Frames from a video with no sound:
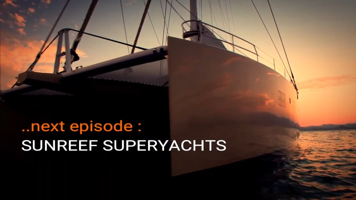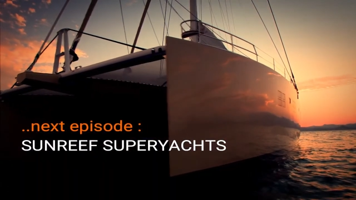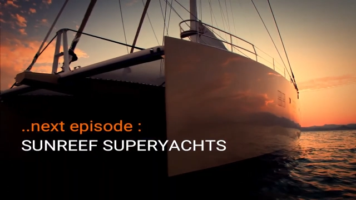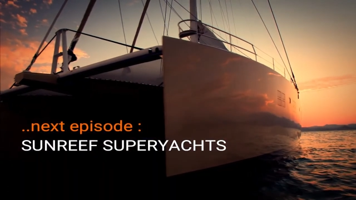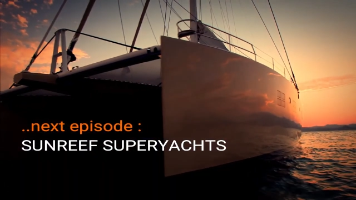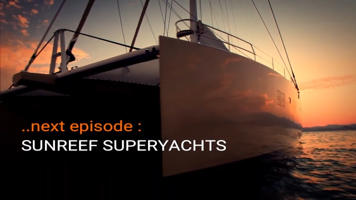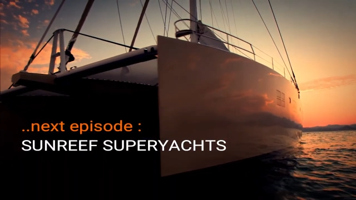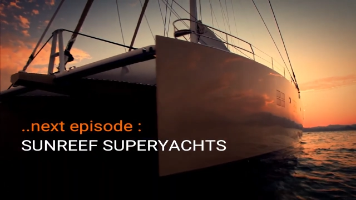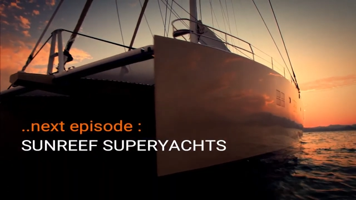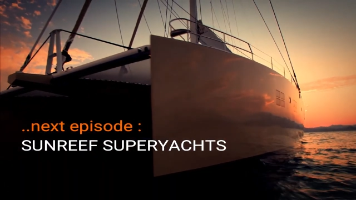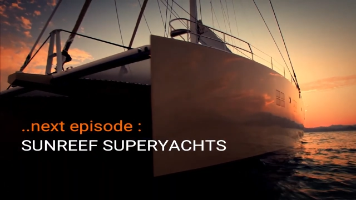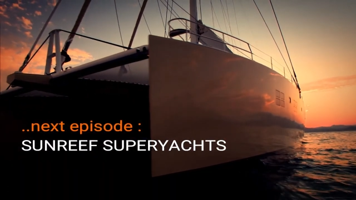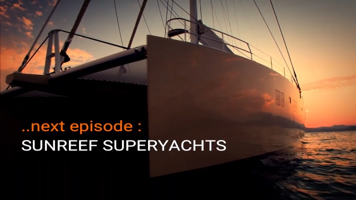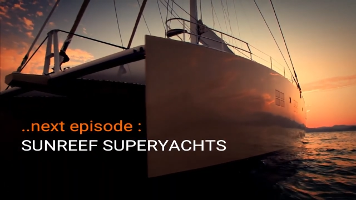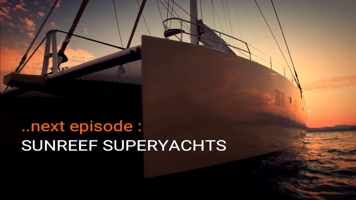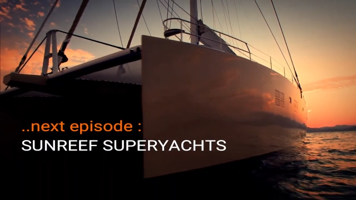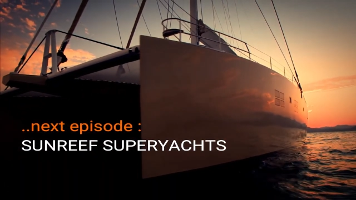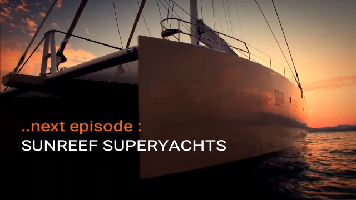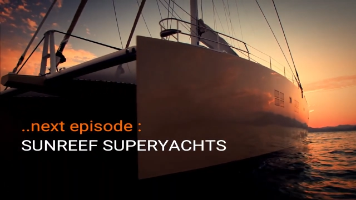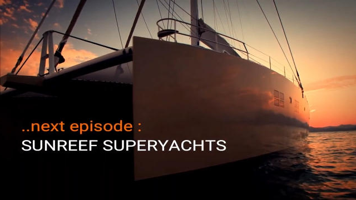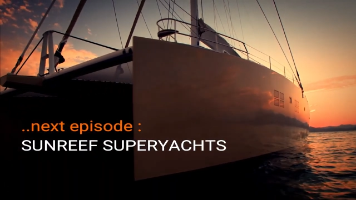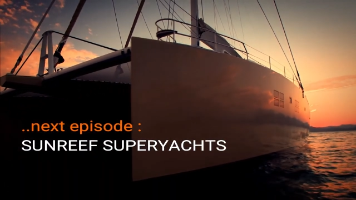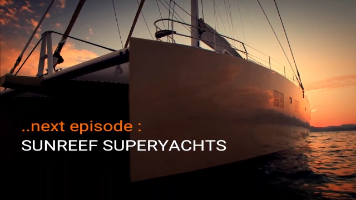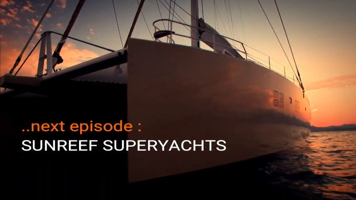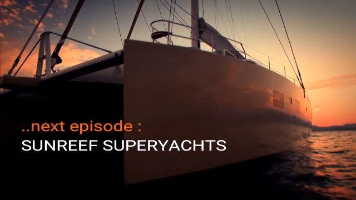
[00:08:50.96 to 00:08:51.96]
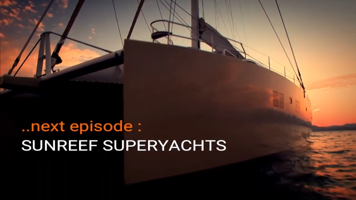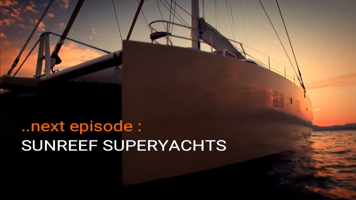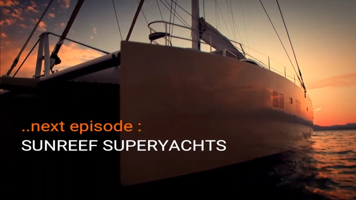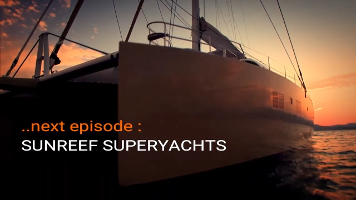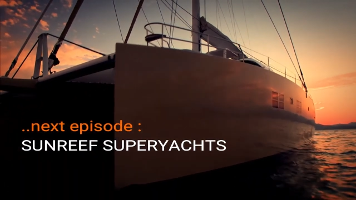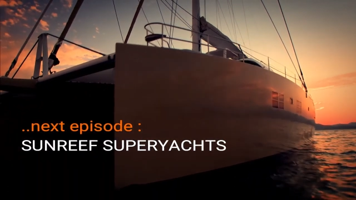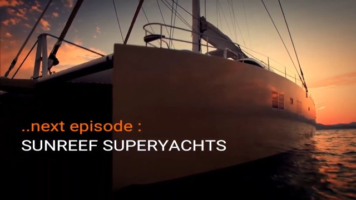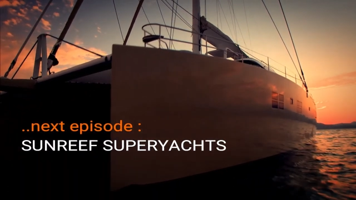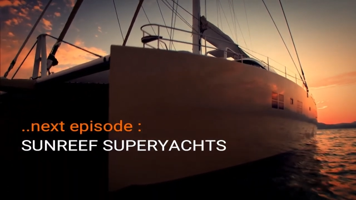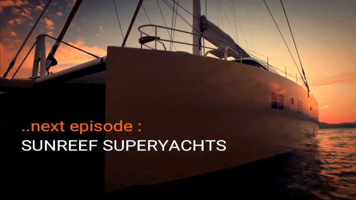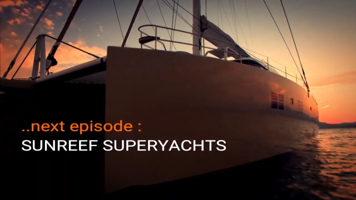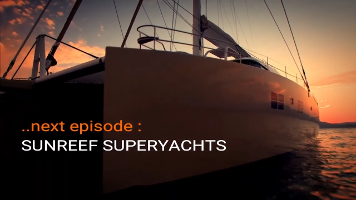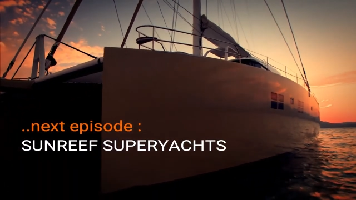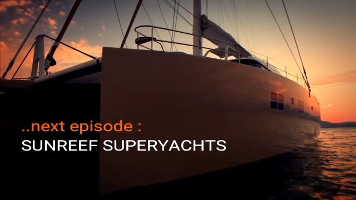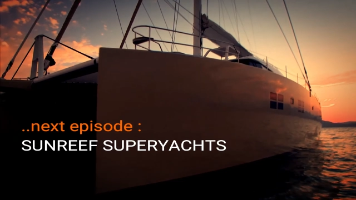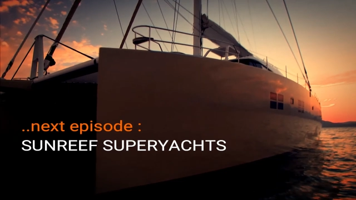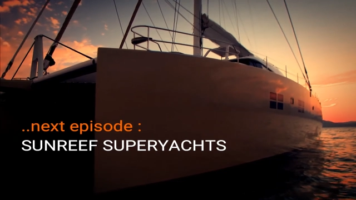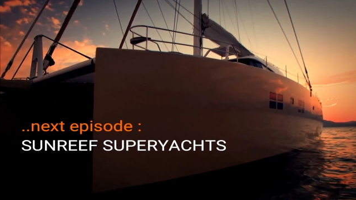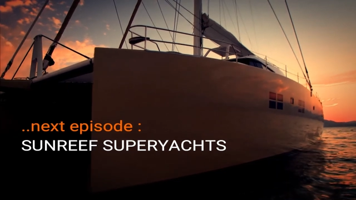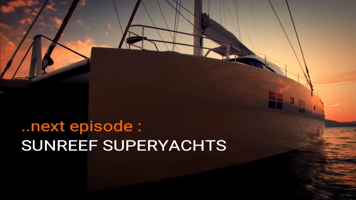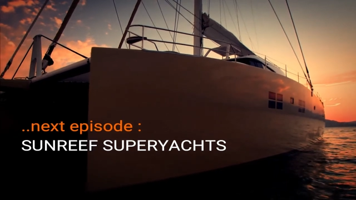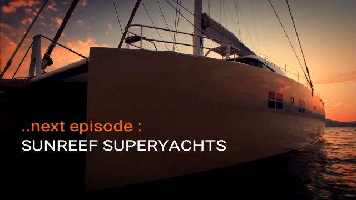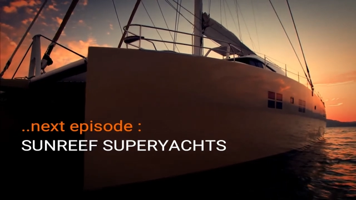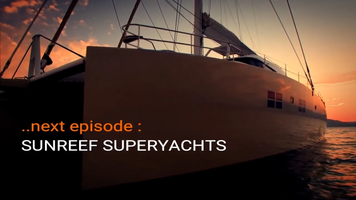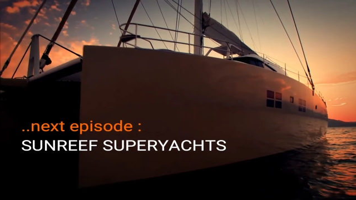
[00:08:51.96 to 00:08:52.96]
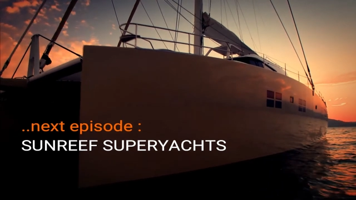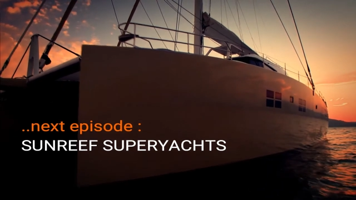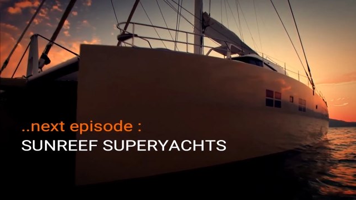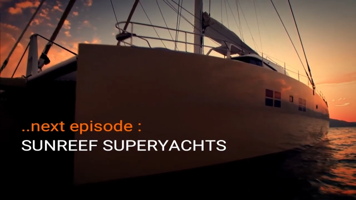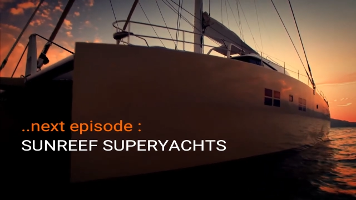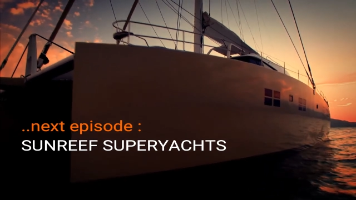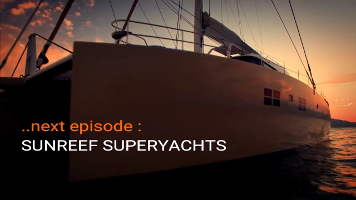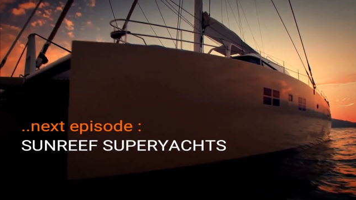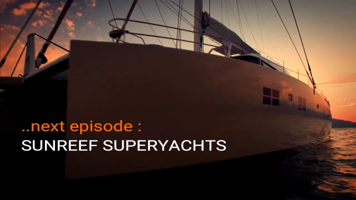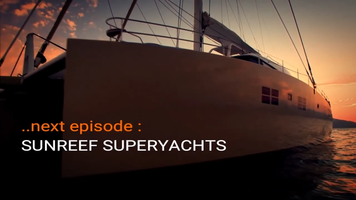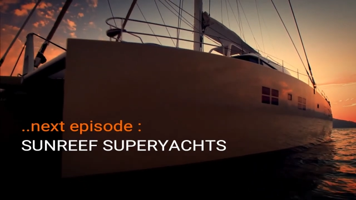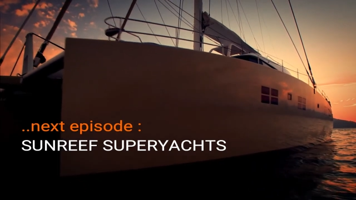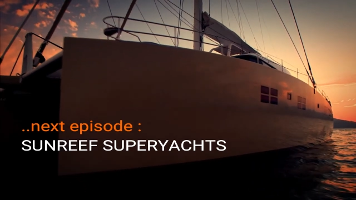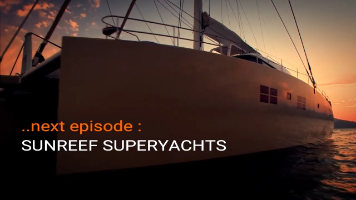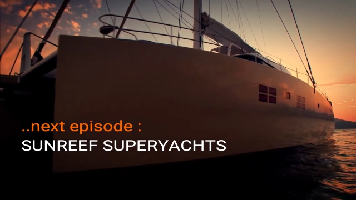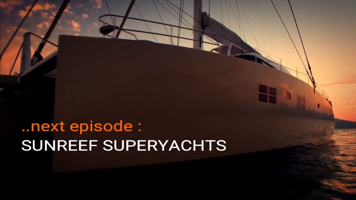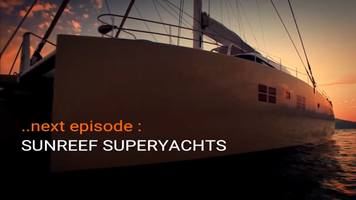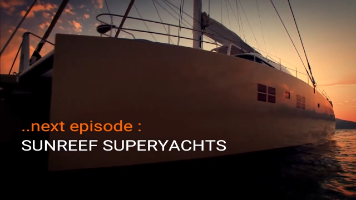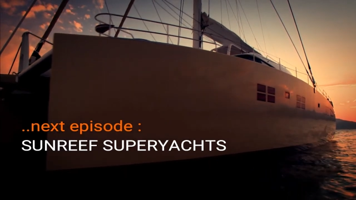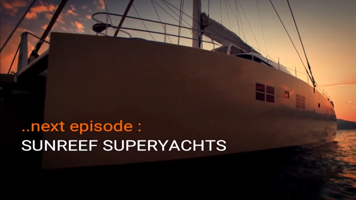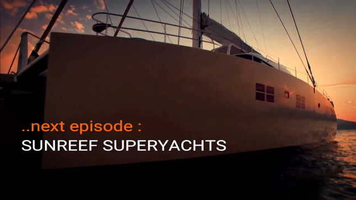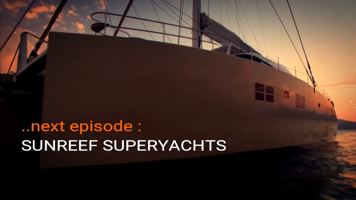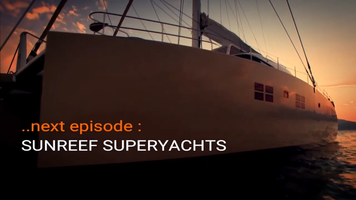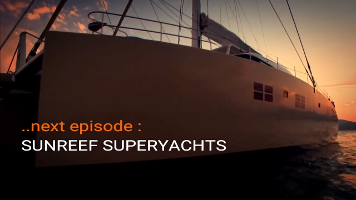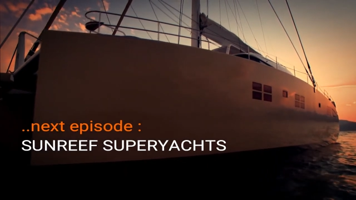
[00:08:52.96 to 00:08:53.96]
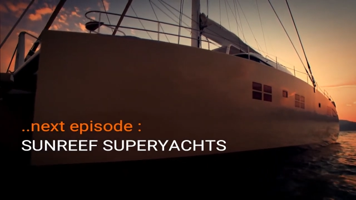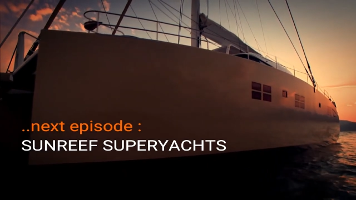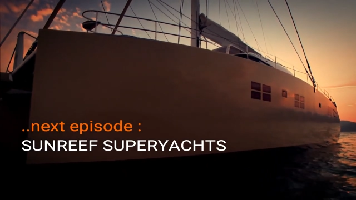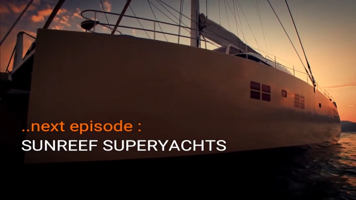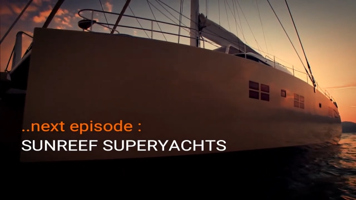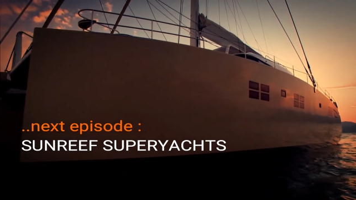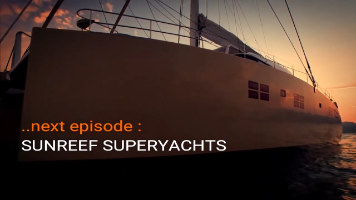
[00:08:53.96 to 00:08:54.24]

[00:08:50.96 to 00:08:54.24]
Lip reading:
(no speaker visible)